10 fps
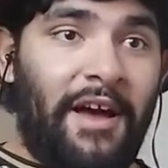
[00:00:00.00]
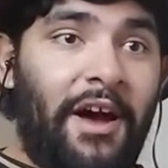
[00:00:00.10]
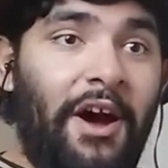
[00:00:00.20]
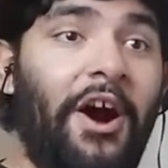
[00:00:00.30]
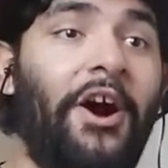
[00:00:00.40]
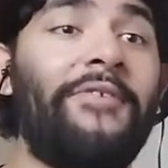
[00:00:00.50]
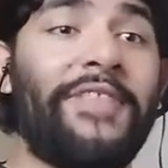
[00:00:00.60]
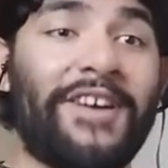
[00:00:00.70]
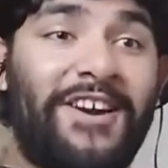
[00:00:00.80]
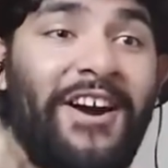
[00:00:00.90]
Oh. Oh,
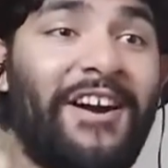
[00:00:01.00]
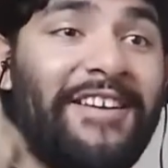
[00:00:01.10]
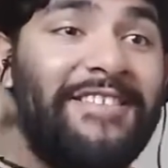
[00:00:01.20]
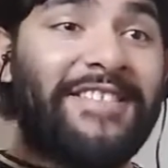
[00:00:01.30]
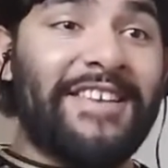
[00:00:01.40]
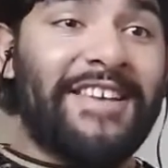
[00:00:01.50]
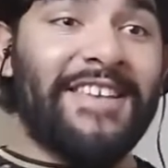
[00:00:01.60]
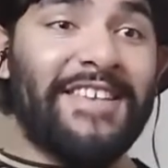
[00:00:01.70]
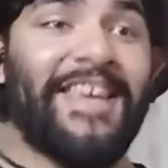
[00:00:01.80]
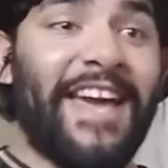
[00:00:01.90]
the cart.
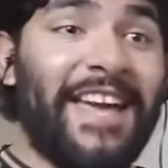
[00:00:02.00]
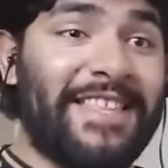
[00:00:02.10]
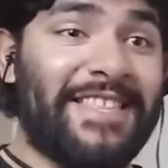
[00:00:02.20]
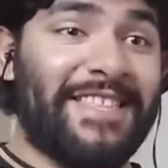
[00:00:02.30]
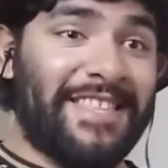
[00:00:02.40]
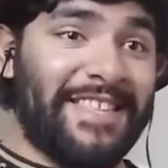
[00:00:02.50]
Yes.